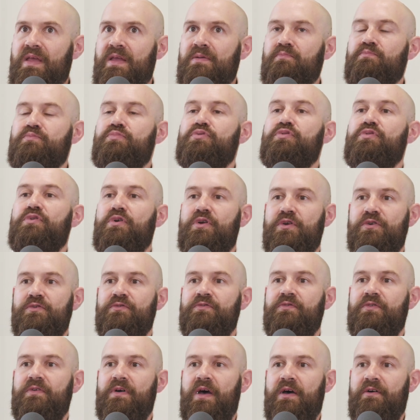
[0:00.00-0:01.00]

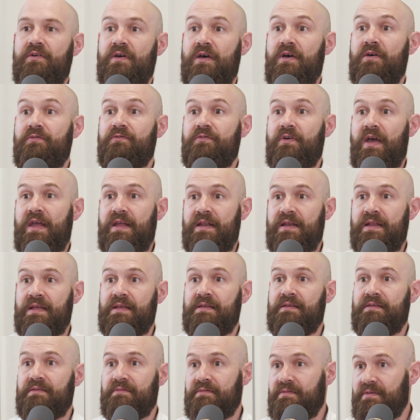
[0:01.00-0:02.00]
improve a
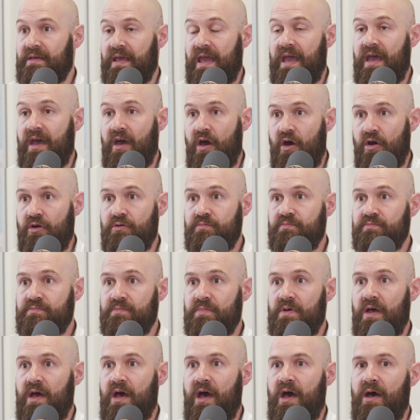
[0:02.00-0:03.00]
failing care home,
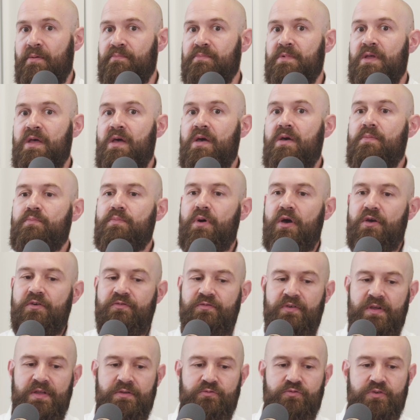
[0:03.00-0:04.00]

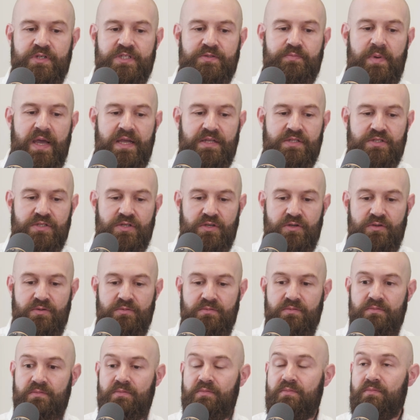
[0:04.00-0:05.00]
both in respect
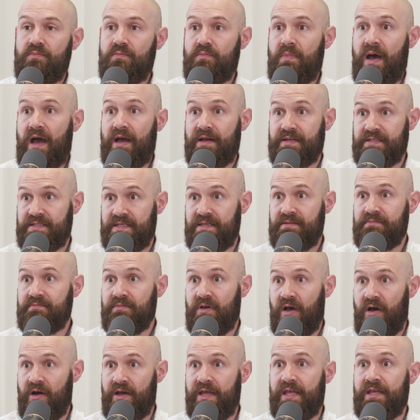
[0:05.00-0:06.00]
to
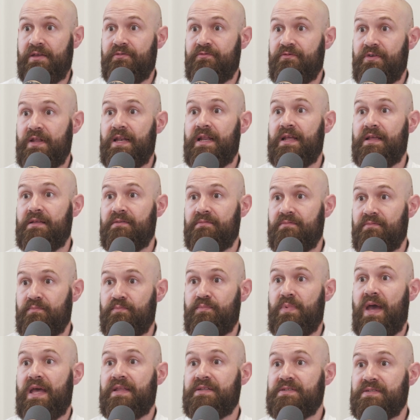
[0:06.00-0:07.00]
marketing, i.e. filling
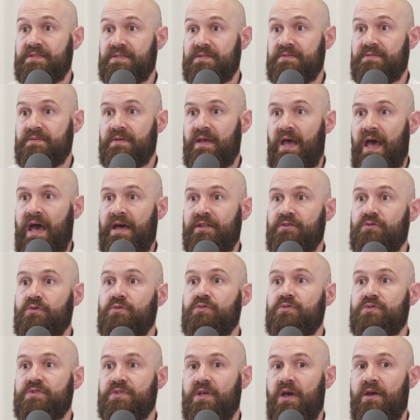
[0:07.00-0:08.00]
beds, and
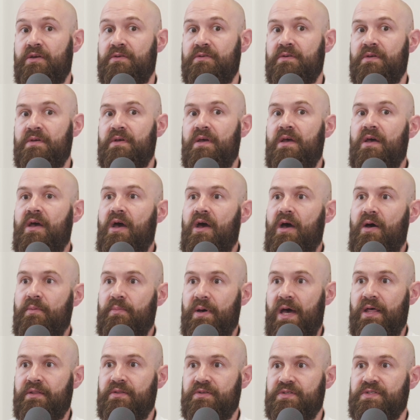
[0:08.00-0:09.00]
also
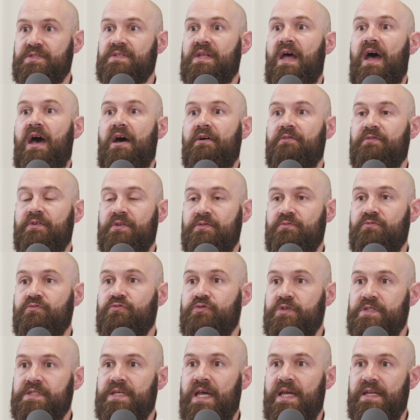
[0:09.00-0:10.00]
about the staff and
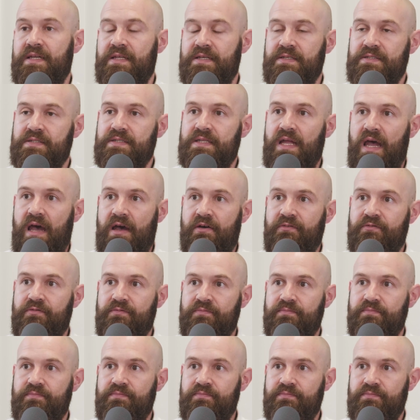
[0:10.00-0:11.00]
retaining
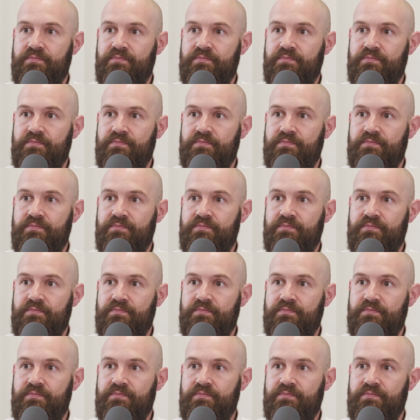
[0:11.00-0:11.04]
staff?